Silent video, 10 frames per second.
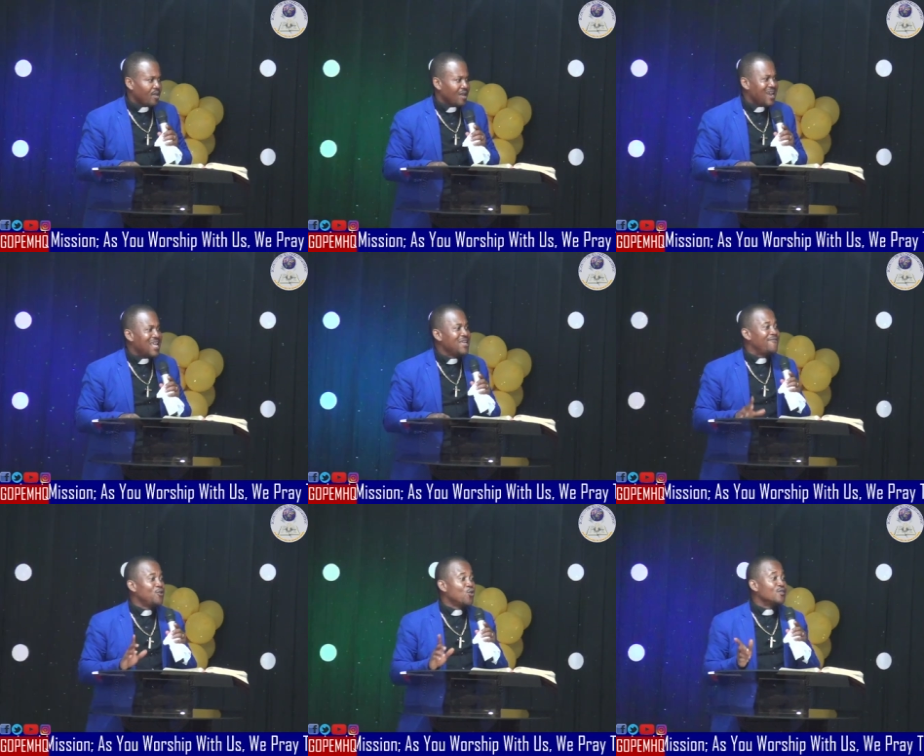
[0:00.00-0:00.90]
That if
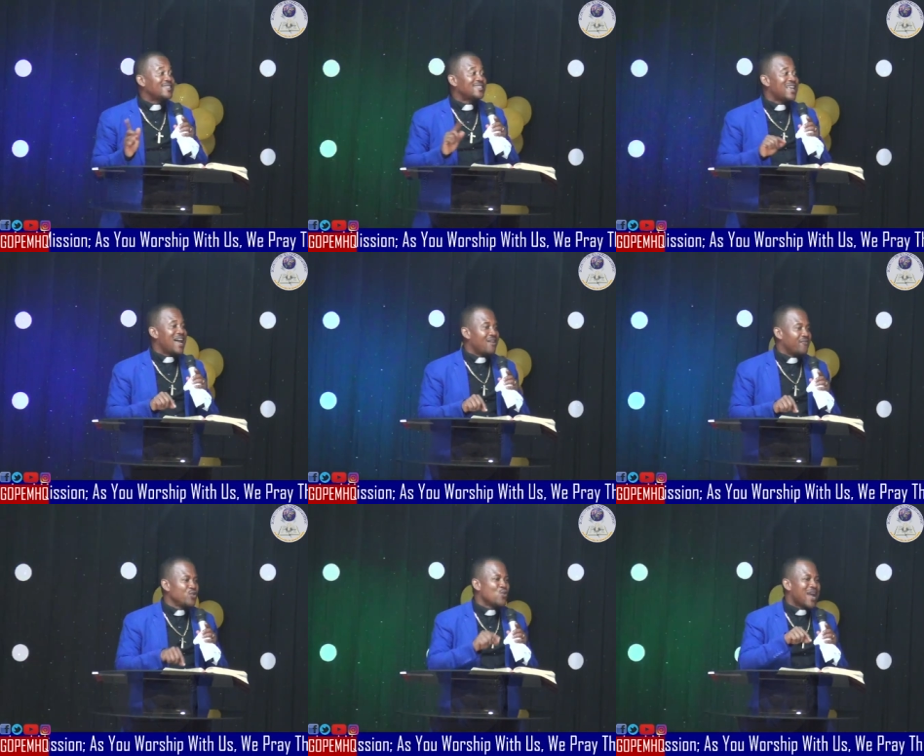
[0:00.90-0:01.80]
you don't serve,
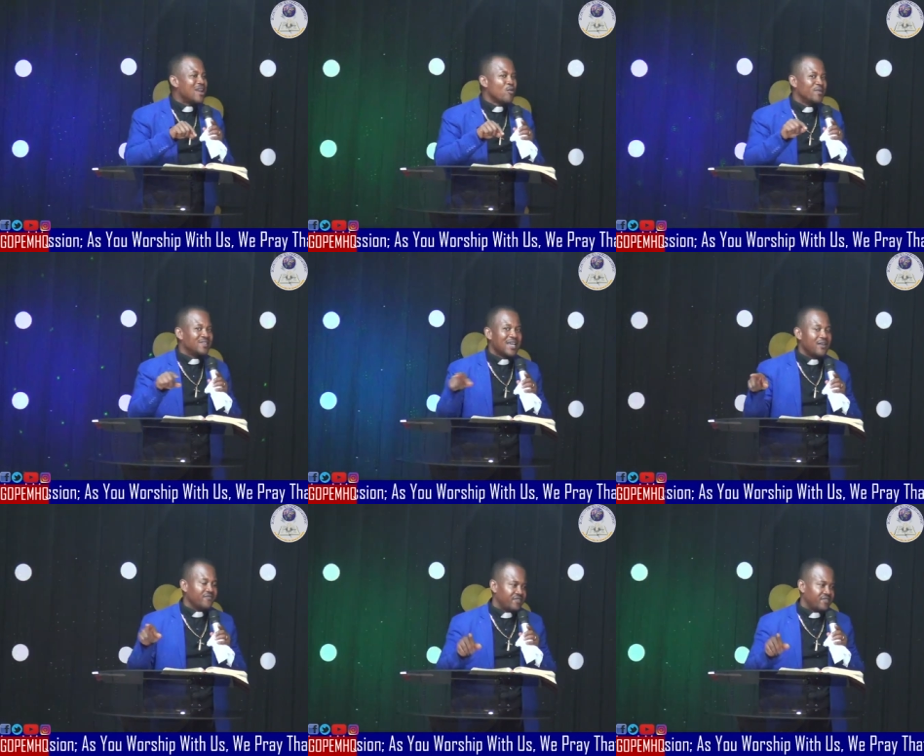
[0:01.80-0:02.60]
you cannot be served.